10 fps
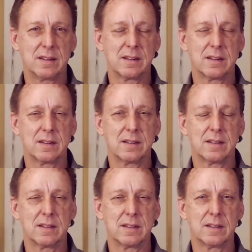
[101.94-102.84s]

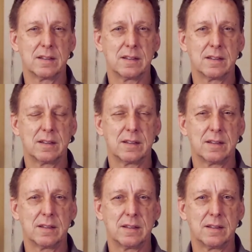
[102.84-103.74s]

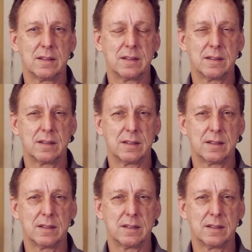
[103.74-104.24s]
(not speaking)